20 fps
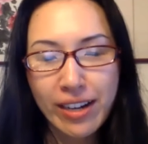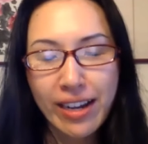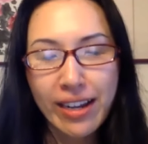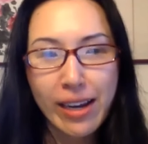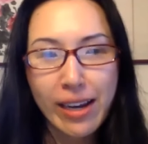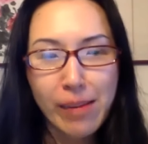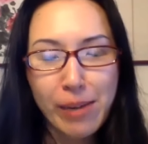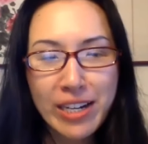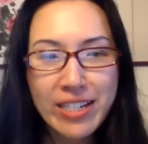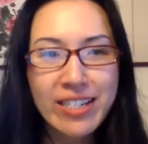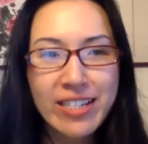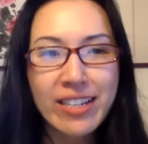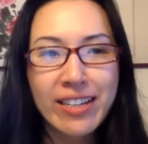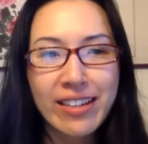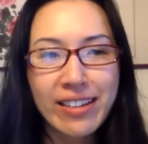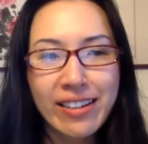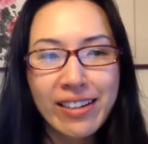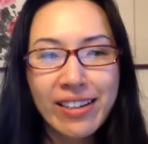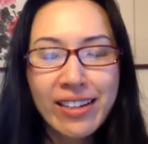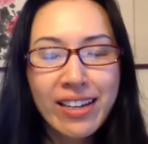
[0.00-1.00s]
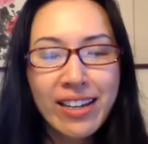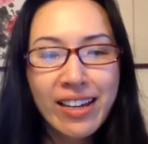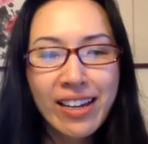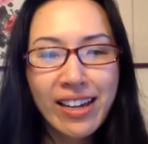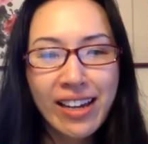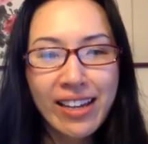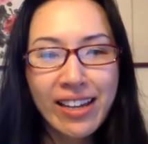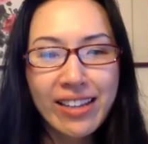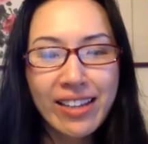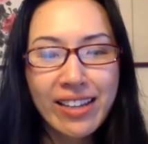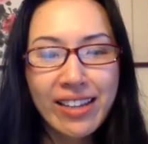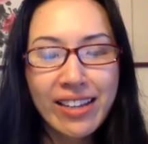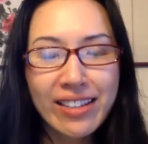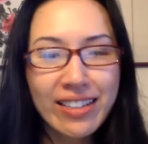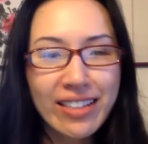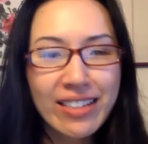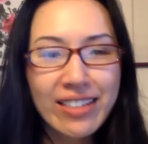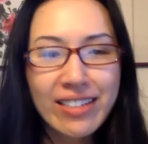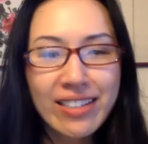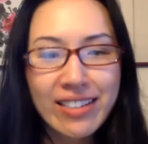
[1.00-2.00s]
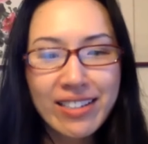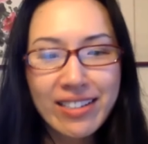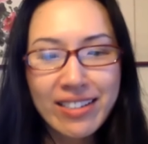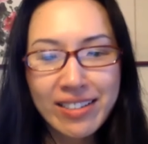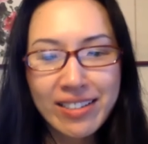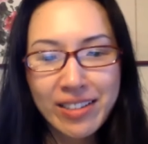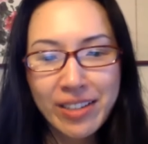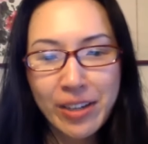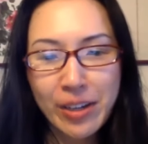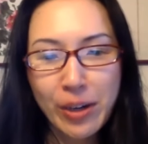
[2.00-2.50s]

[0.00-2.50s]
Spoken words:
at MIT. And then in his,